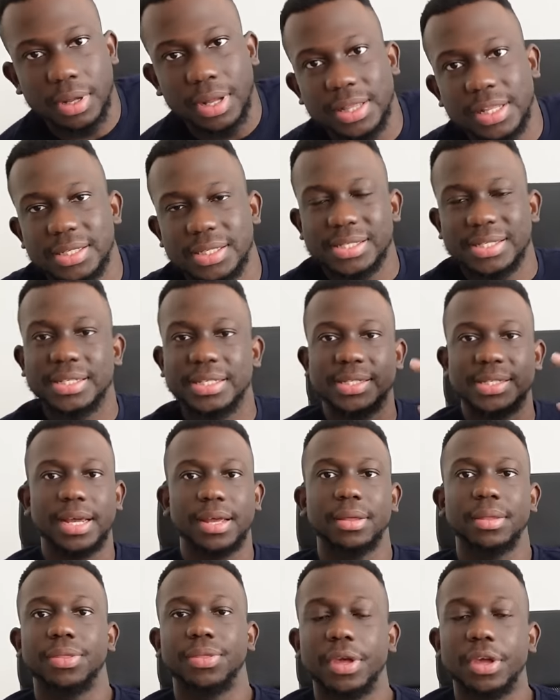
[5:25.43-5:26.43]
and this is the
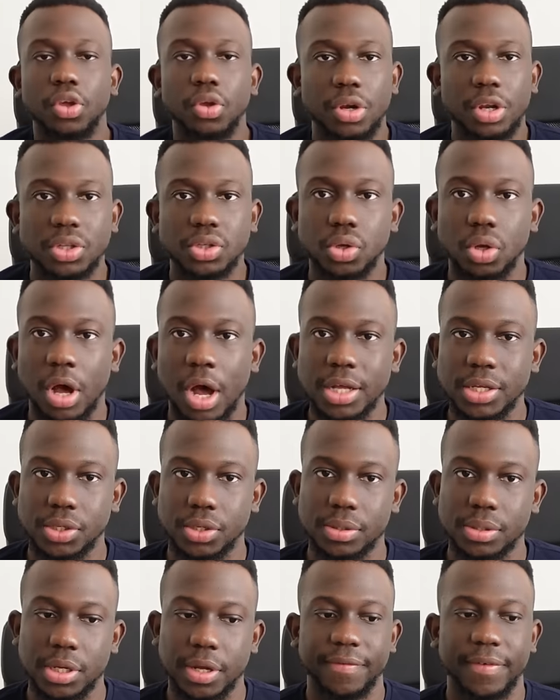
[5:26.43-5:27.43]
second thing you need to ask
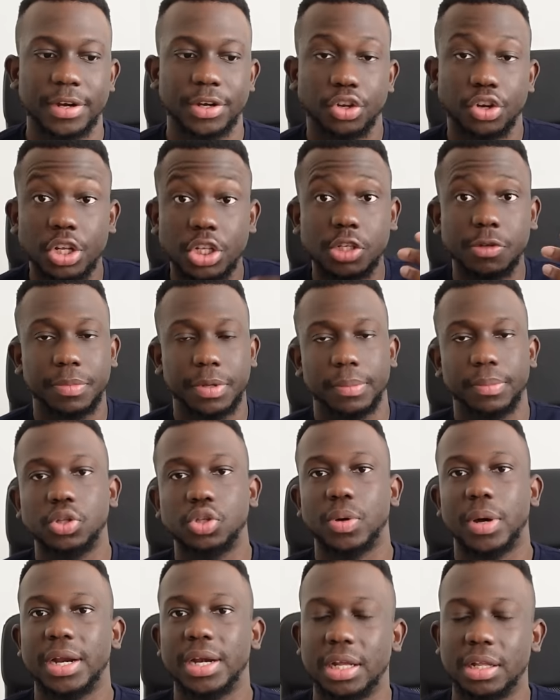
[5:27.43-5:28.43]
yourself and you need to be able
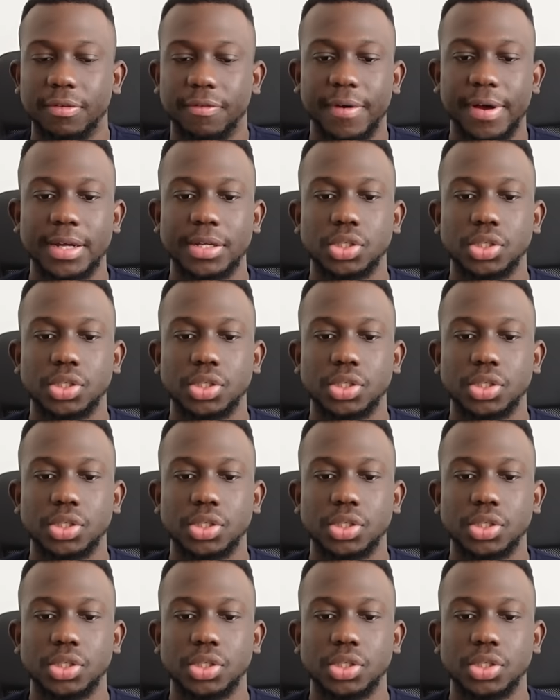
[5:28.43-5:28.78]
to identify.